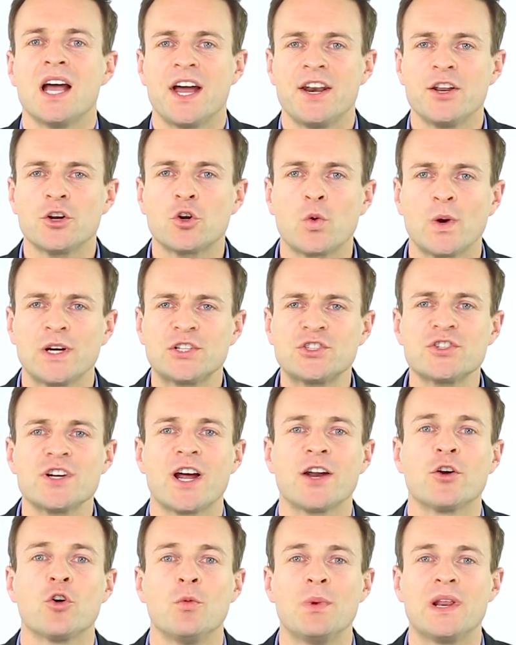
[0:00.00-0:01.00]
And a question
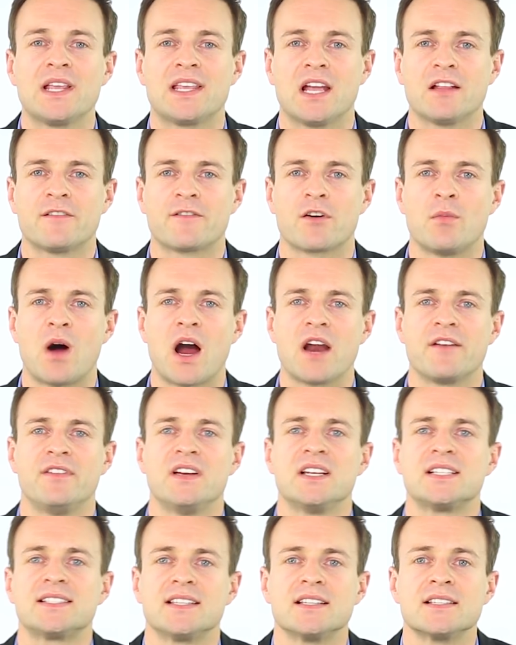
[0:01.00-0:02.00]
I normally get from our
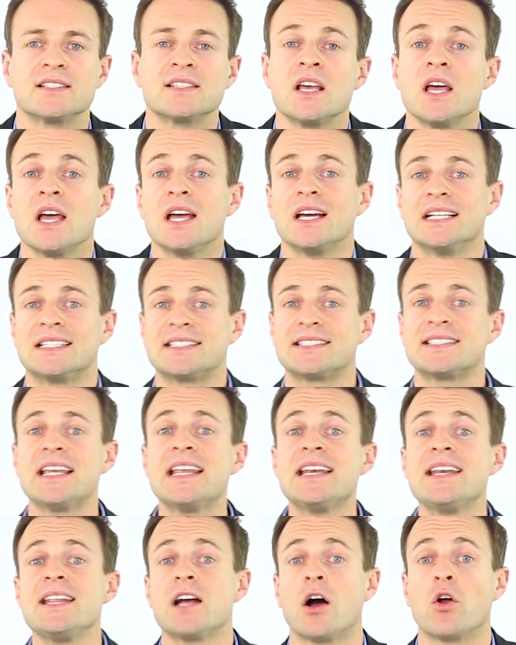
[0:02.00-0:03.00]
investors
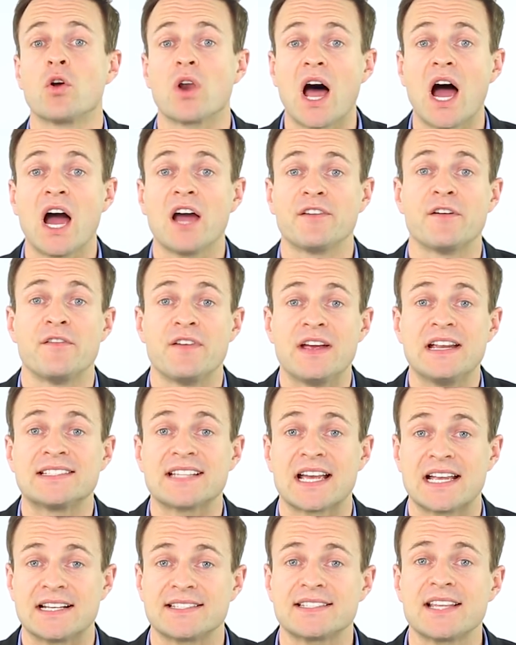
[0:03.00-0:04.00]
attending our live
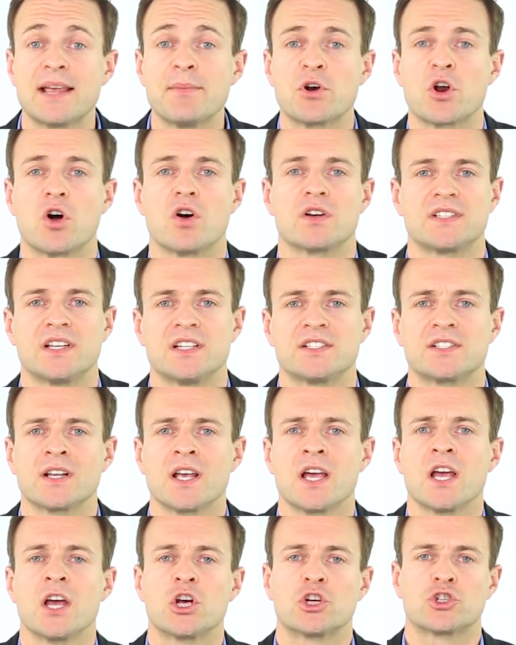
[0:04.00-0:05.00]
events and seminars is,
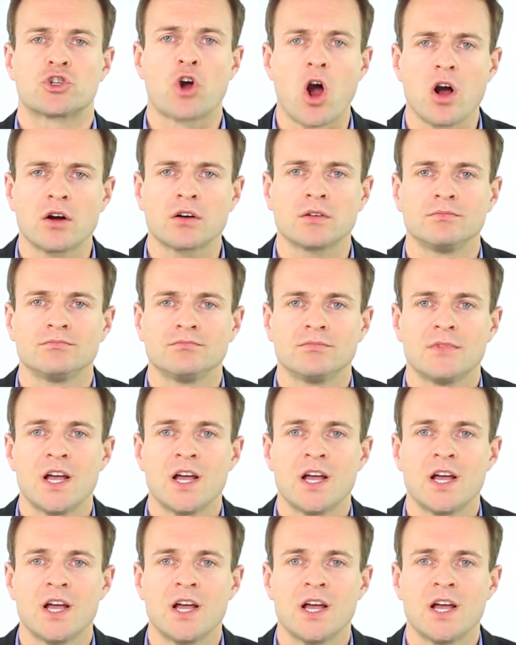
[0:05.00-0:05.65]
Jacques,